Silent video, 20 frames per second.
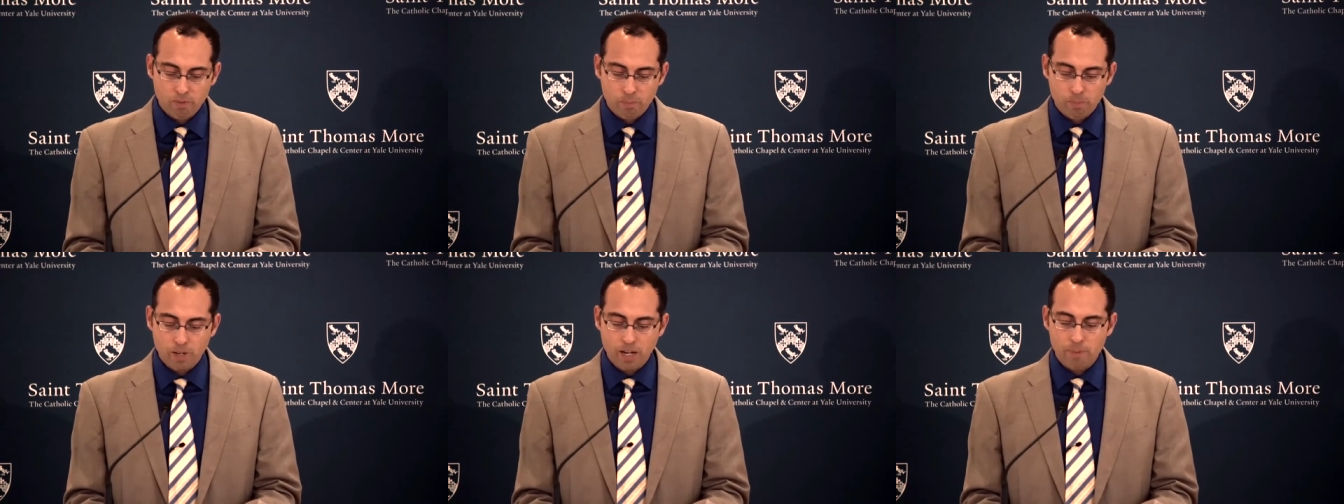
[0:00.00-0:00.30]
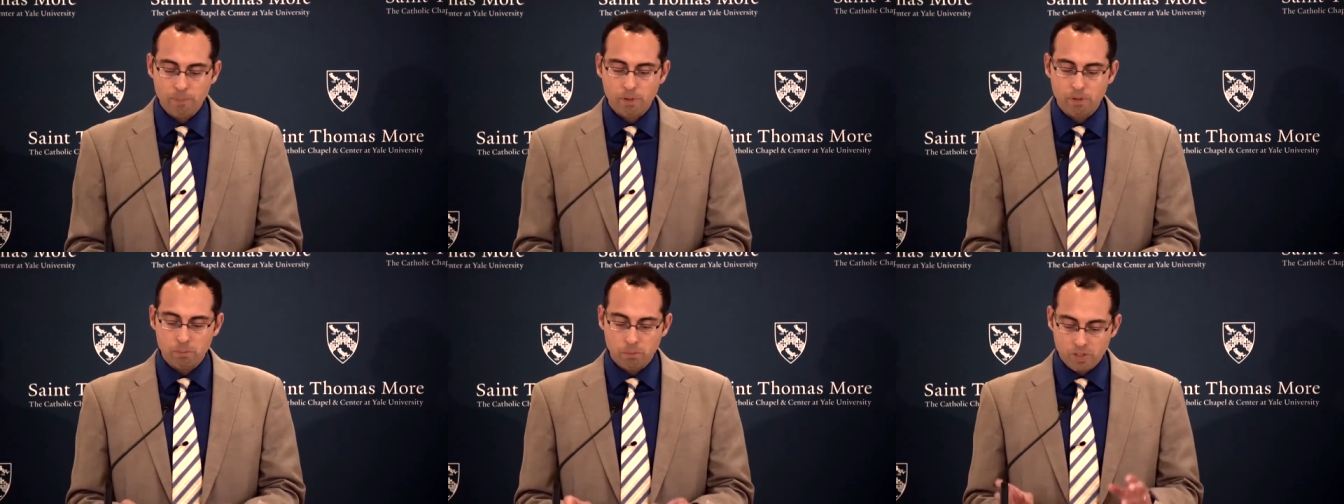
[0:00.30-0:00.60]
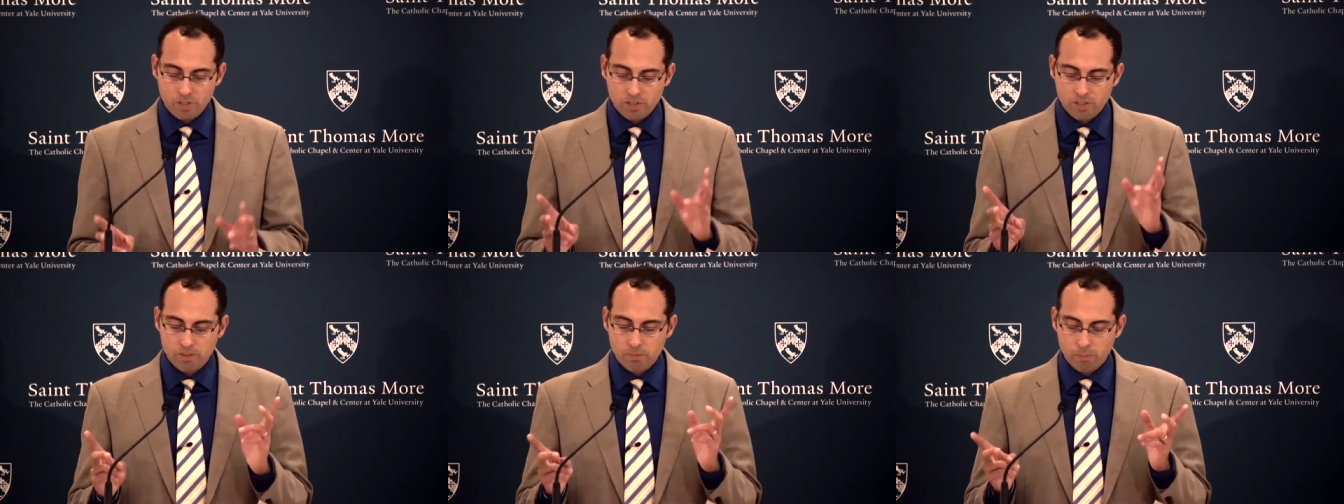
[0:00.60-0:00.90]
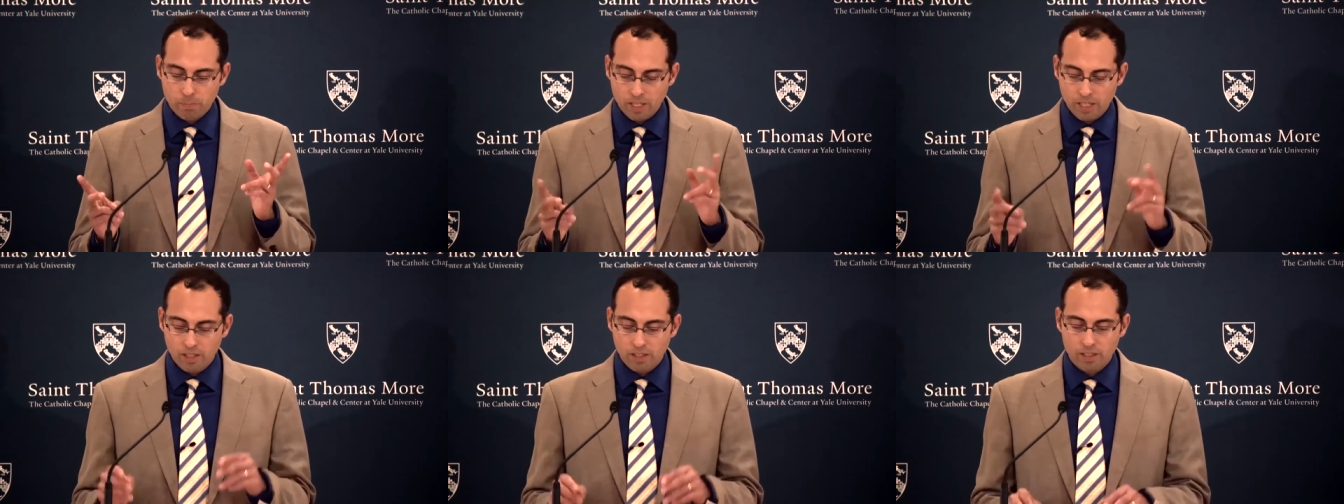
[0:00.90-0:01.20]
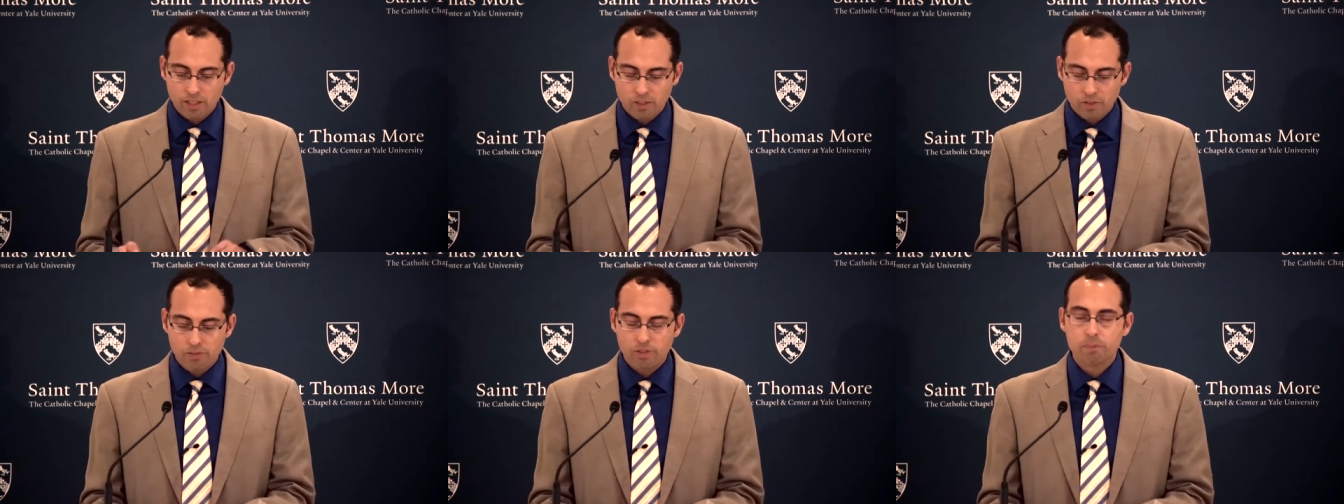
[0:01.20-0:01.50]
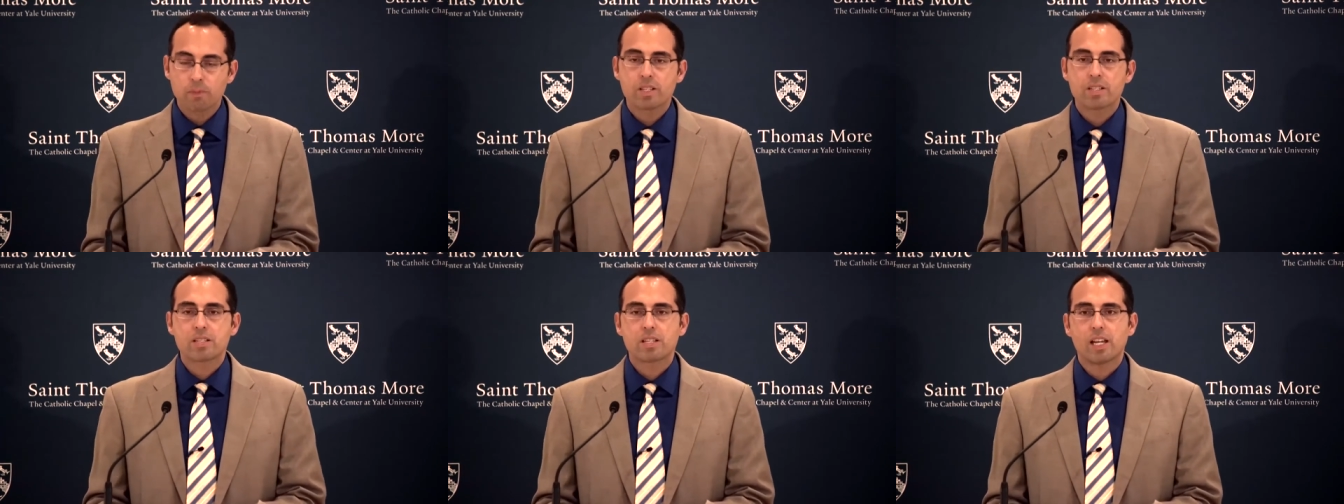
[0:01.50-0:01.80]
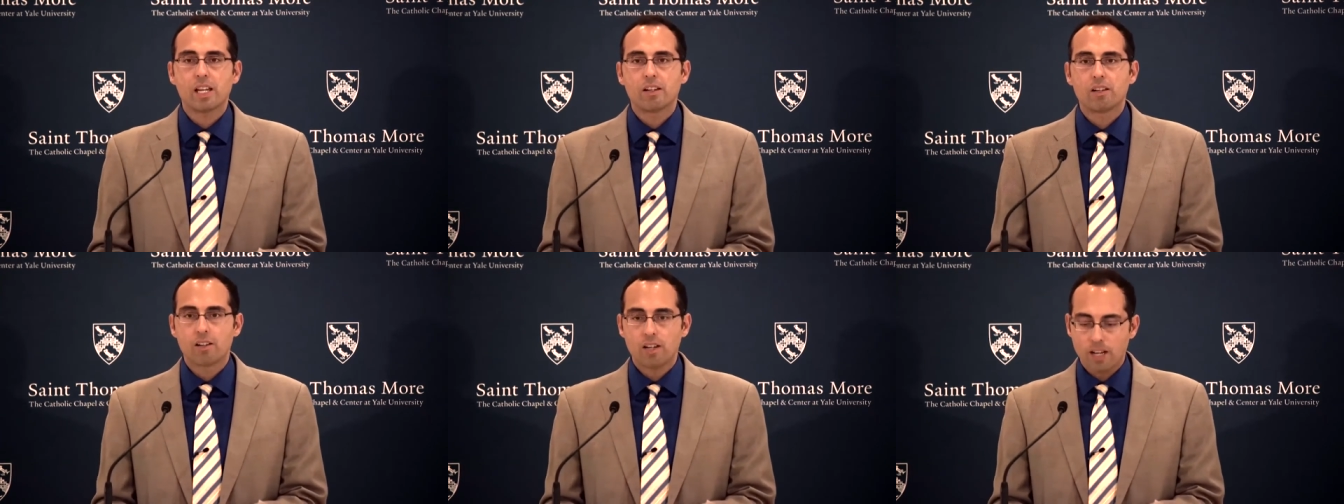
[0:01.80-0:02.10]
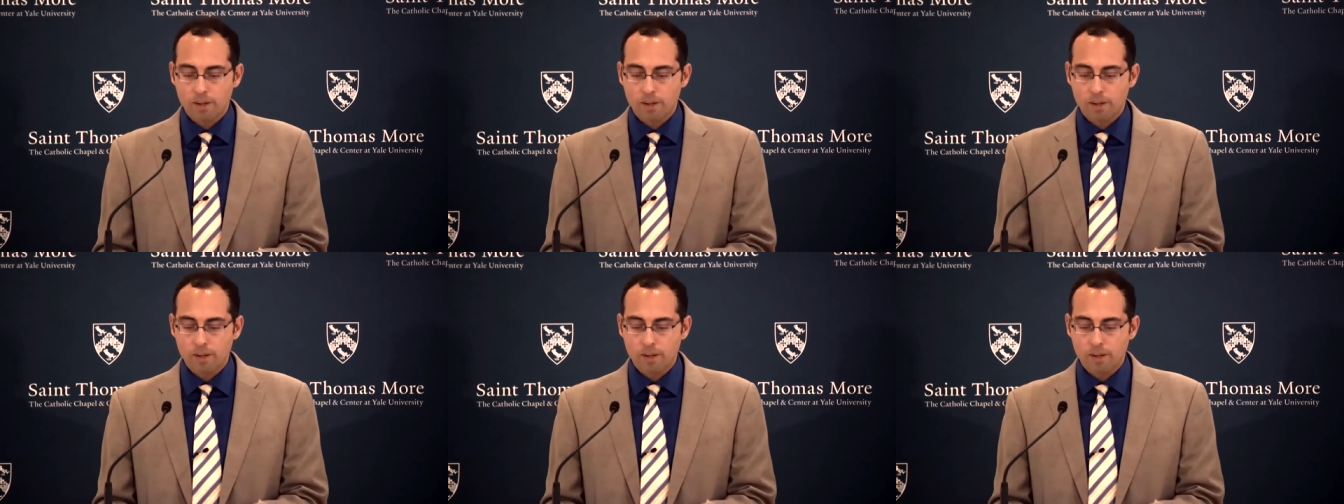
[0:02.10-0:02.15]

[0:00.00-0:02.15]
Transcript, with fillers: a proper Muslim burial from the Standard